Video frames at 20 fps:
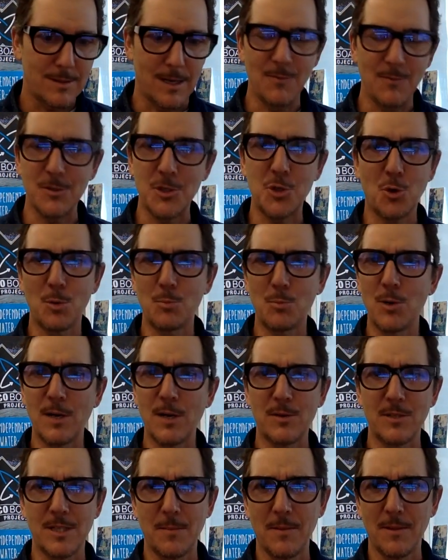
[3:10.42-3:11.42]
in the shore
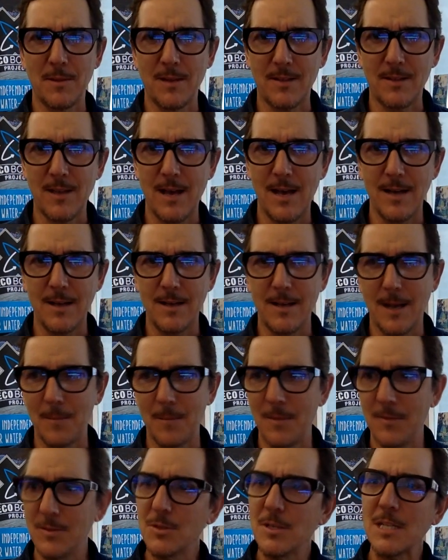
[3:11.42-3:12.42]
break or something like that.
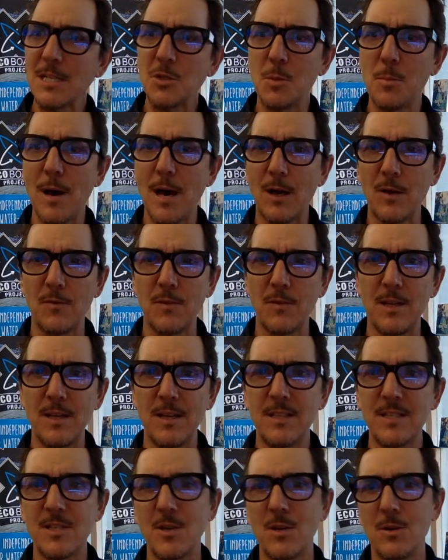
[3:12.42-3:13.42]
And this is actually back on the
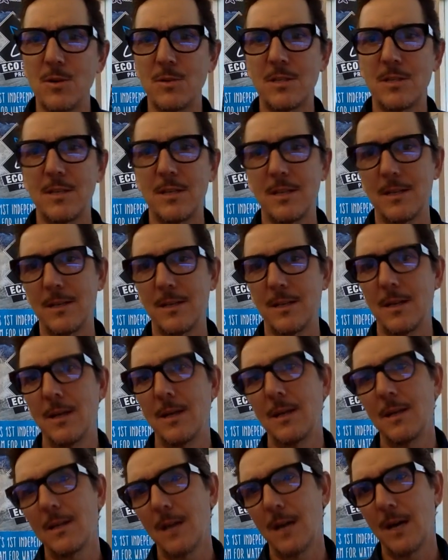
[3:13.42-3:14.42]
East Coast in
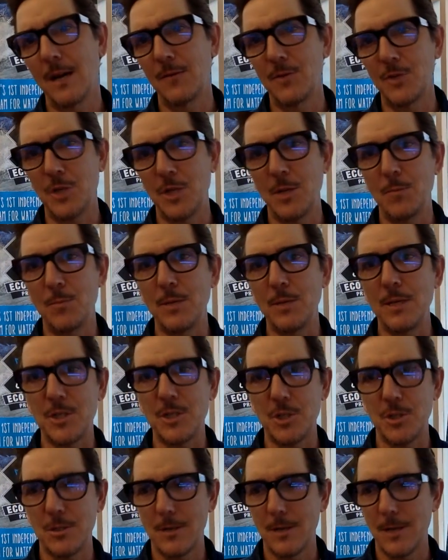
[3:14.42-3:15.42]
Virginia
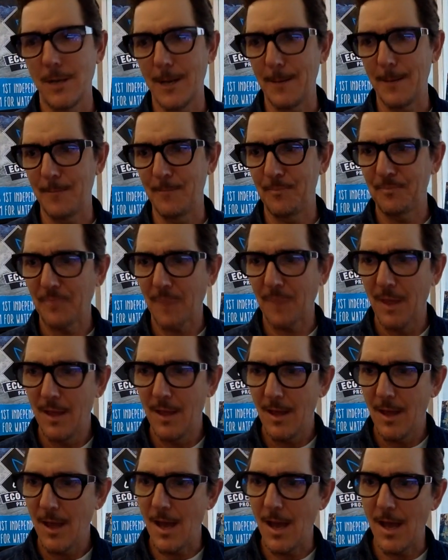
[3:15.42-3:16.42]
Beach. And
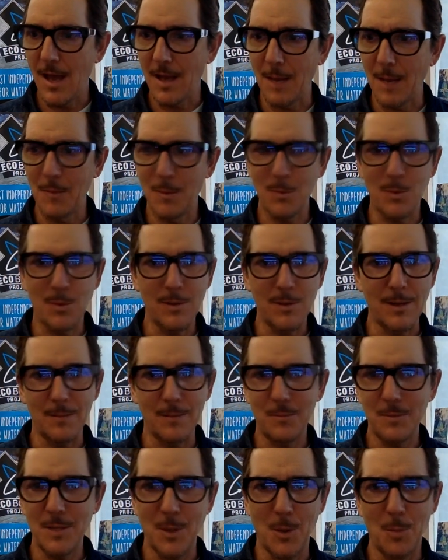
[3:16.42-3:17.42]
I remember
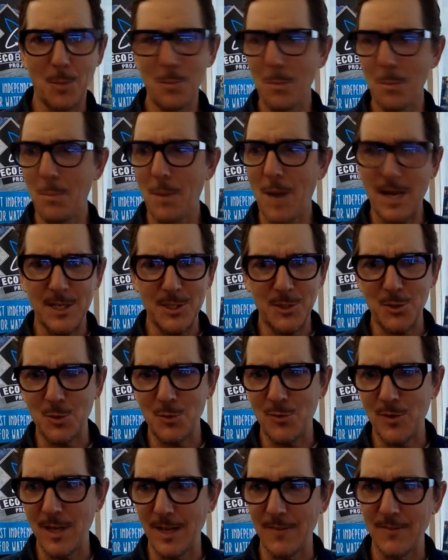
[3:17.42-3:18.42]
body
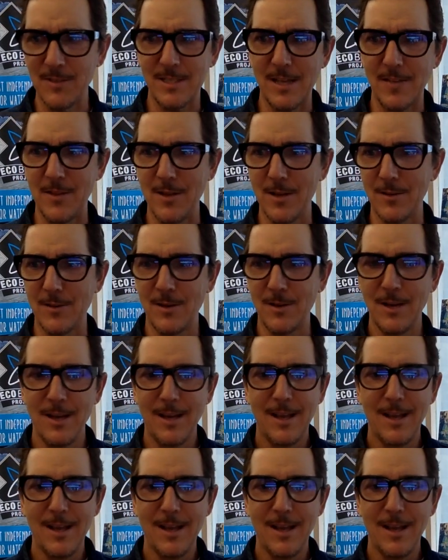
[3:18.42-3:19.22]
surfing and this, that, and the other.